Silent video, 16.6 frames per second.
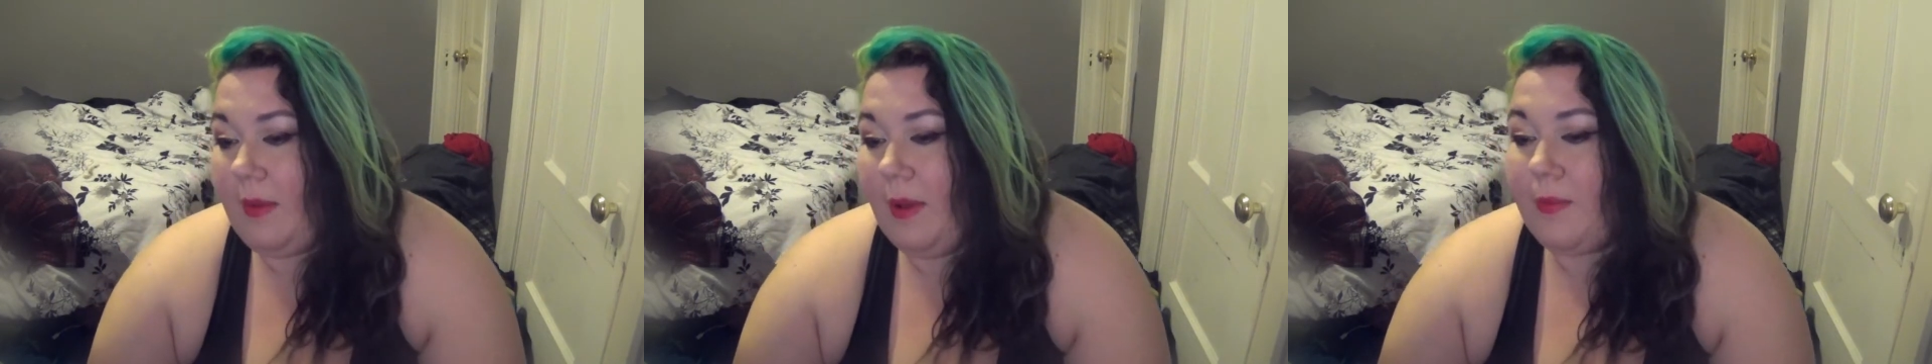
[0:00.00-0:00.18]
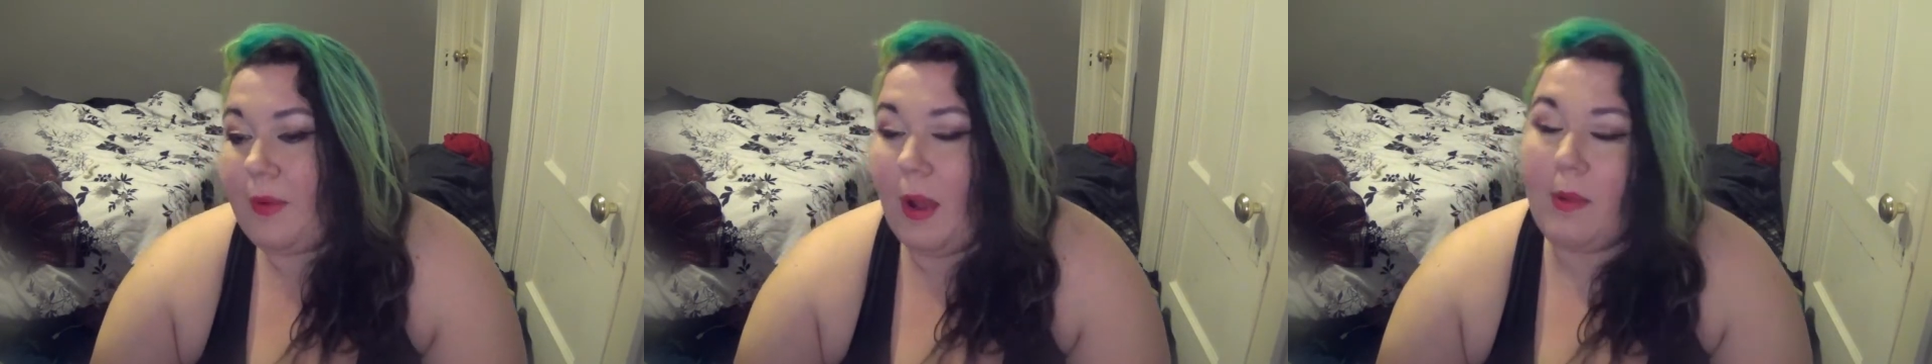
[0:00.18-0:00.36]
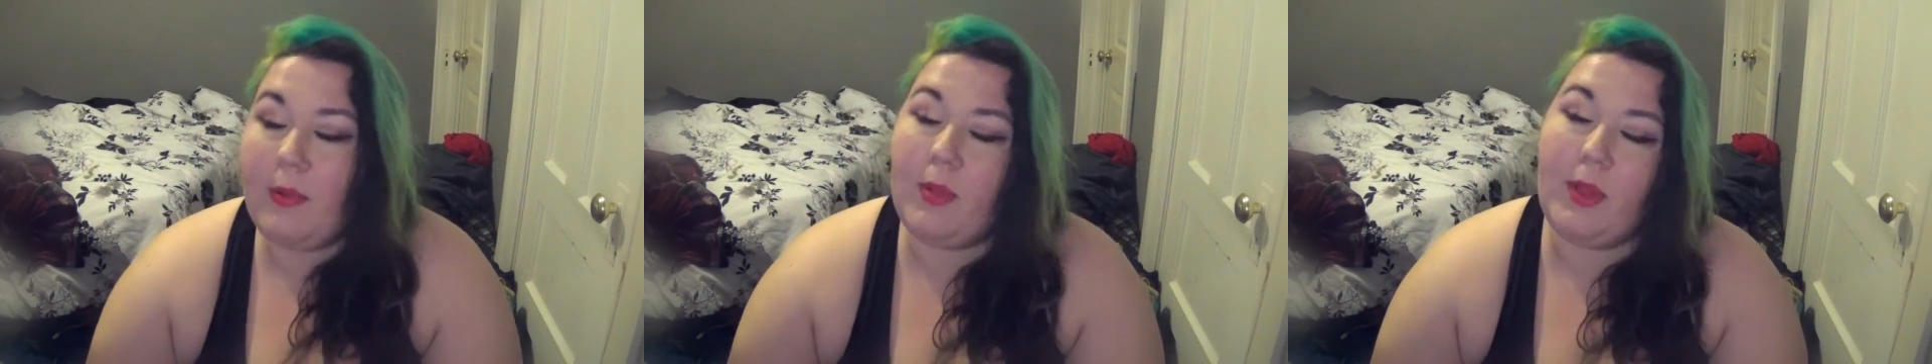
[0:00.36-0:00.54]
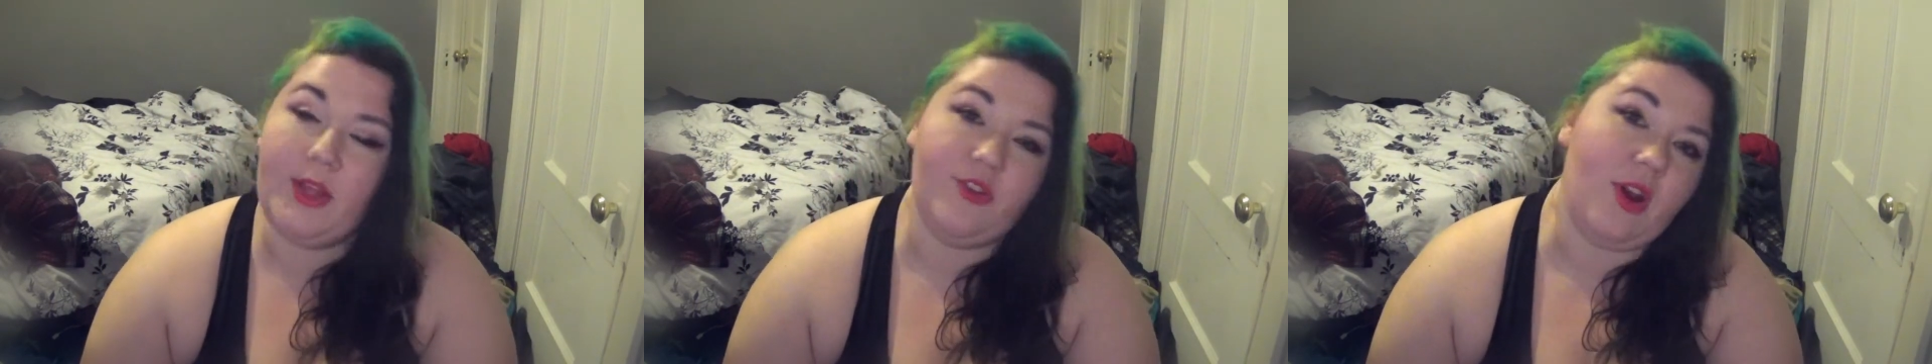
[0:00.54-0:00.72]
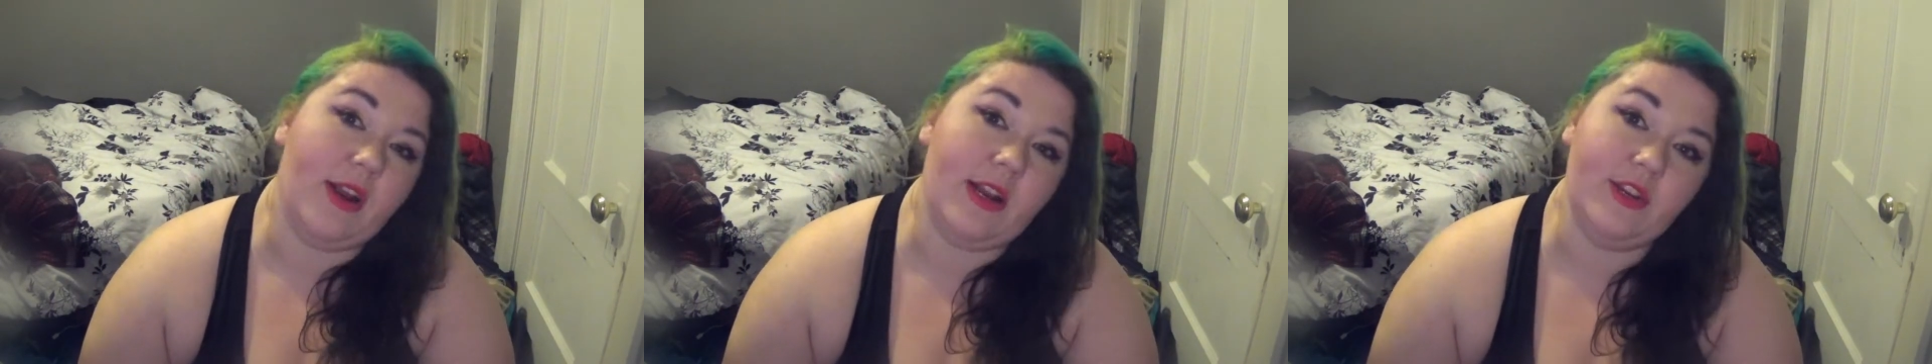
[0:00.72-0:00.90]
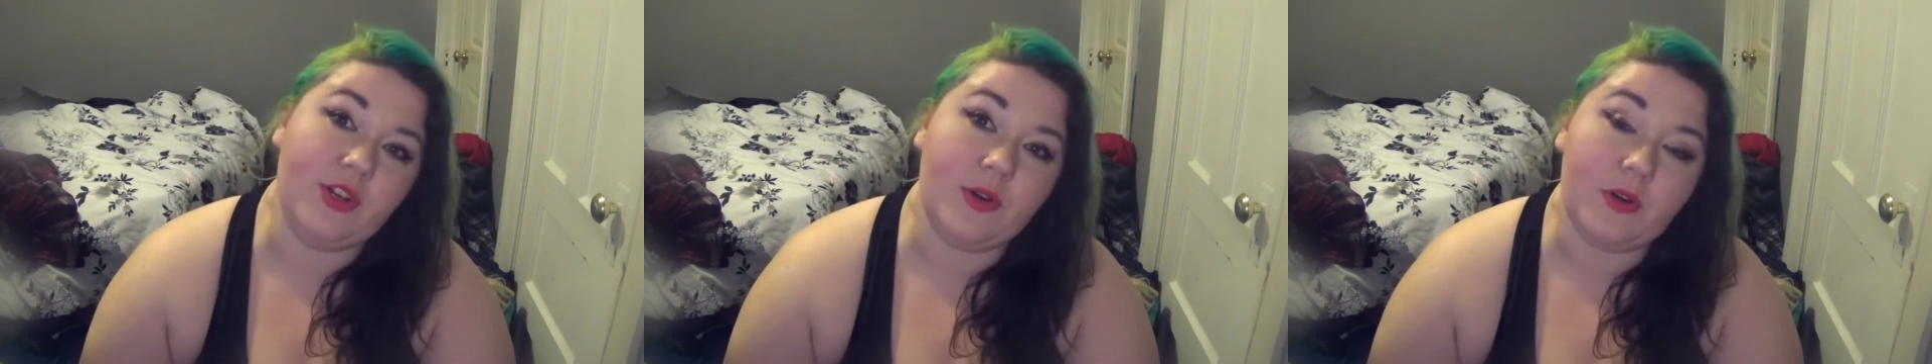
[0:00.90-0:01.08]
I'll probably try
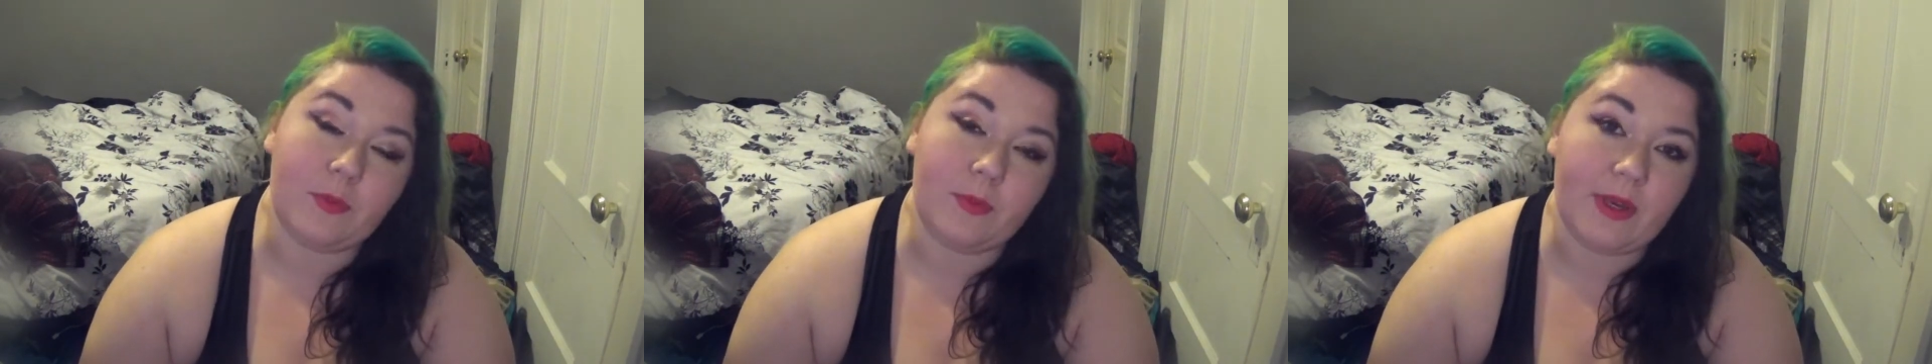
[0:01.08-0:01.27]
to joke